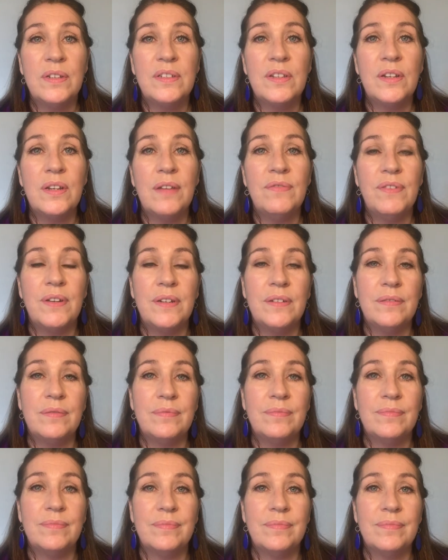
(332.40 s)
as a river.
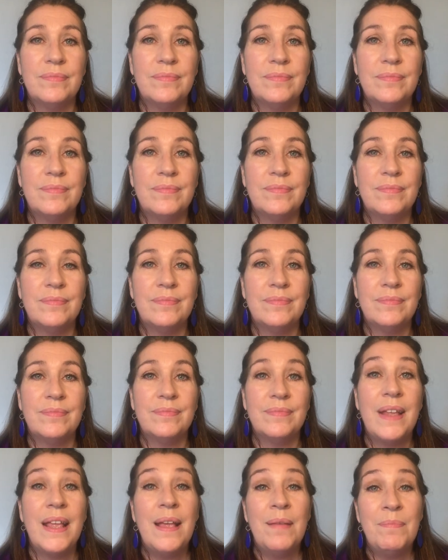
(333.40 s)

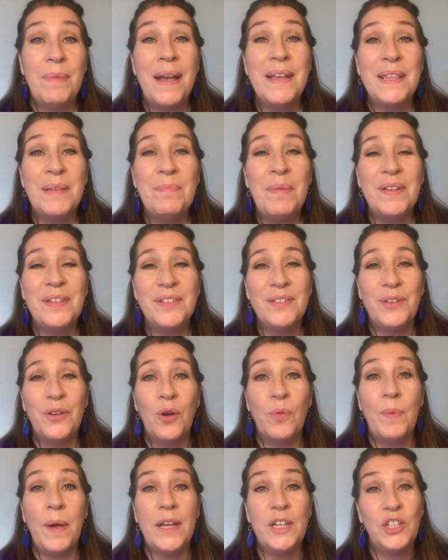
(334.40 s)
By the bus
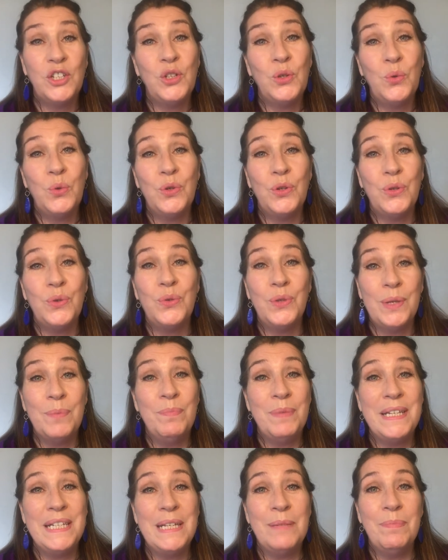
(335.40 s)
stop I show you the
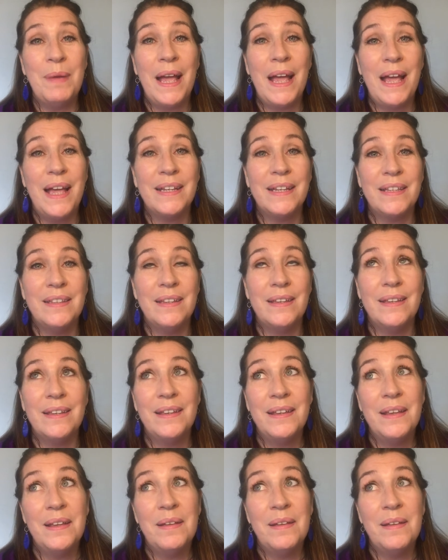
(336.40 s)
beady bag and the